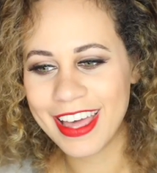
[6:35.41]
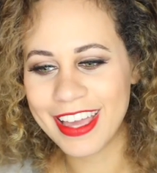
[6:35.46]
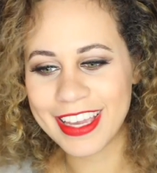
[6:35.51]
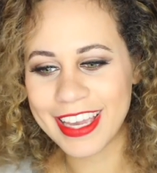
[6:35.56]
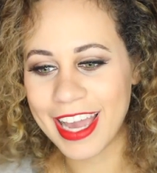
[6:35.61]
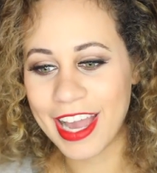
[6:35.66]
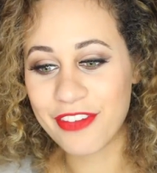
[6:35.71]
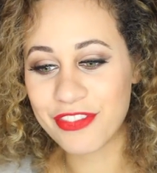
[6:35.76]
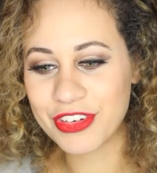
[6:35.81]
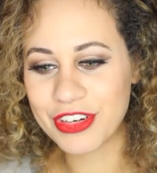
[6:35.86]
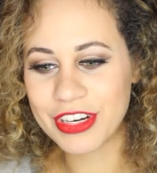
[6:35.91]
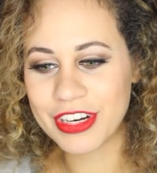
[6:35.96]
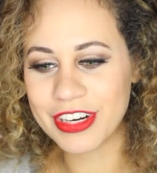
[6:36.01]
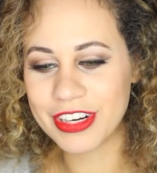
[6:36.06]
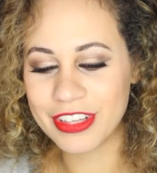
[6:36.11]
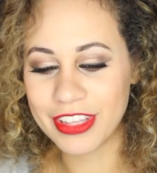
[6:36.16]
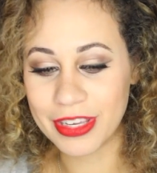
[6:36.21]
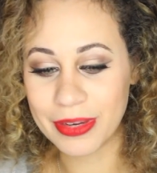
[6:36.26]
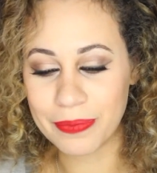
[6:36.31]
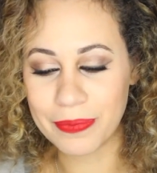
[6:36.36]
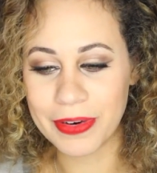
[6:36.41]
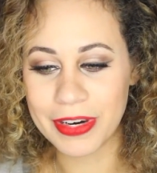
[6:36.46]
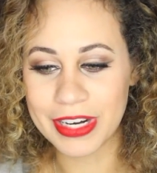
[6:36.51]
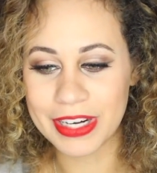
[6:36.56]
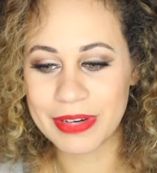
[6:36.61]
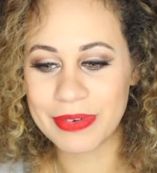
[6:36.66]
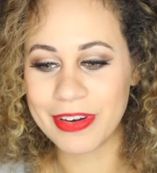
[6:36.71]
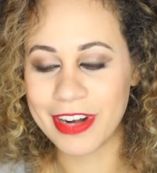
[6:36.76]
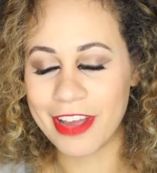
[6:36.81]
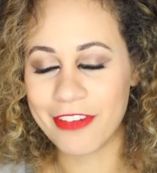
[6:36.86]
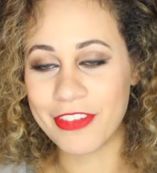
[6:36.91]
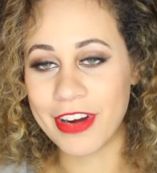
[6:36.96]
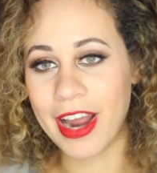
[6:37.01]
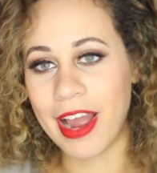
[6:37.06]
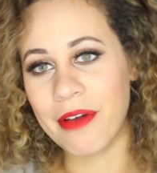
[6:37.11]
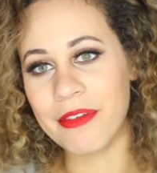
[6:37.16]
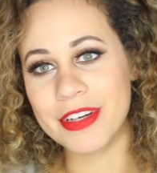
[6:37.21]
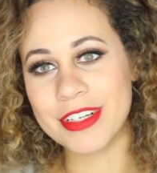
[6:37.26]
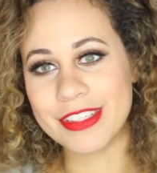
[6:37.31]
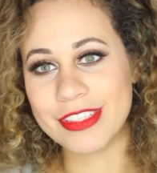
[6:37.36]
Like after like work or whatever,
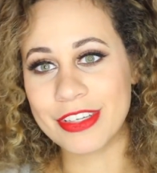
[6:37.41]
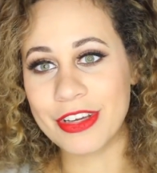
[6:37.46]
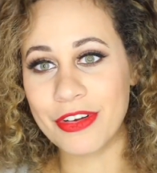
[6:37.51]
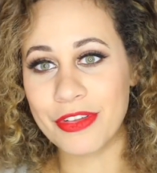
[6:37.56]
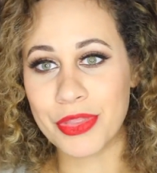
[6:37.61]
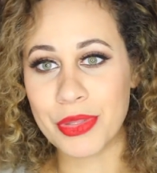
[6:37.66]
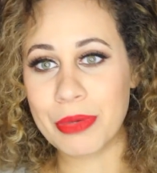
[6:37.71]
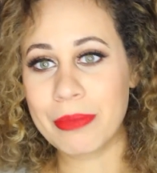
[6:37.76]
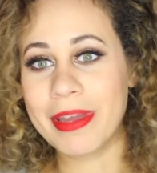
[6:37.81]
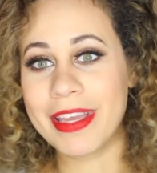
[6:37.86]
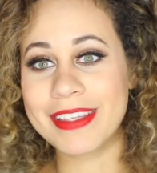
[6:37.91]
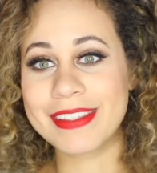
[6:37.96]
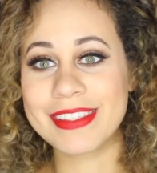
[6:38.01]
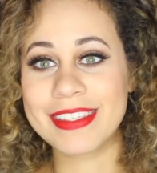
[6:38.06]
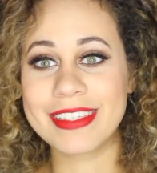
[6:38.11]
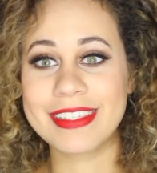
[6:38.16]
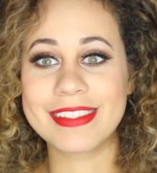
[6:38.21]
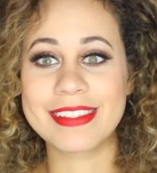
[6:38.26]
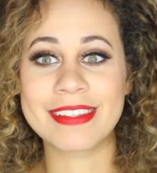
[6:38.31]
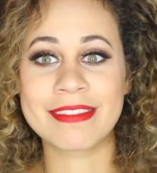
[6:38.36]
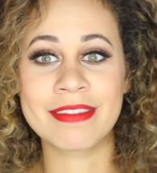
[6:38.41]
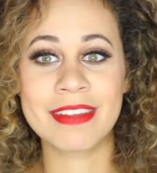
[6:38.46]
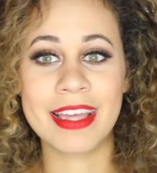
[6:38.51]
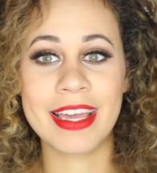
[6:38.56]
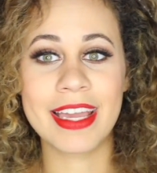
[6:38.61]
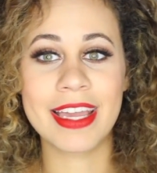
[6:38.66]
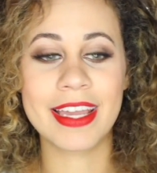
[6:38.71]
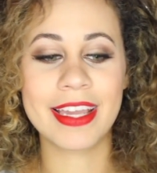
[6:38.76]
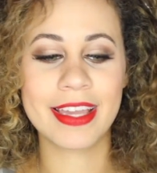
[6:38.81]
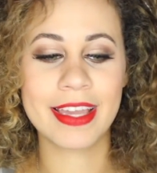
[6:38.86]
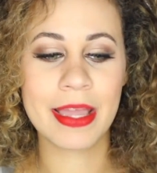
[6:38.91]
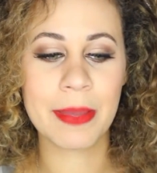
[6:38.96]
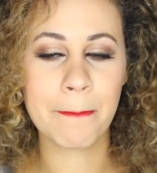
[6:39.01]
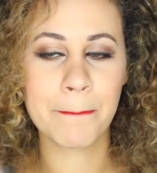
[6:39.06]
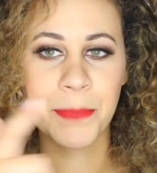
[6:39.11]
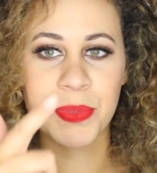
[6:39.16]
I would just go through Macy's and like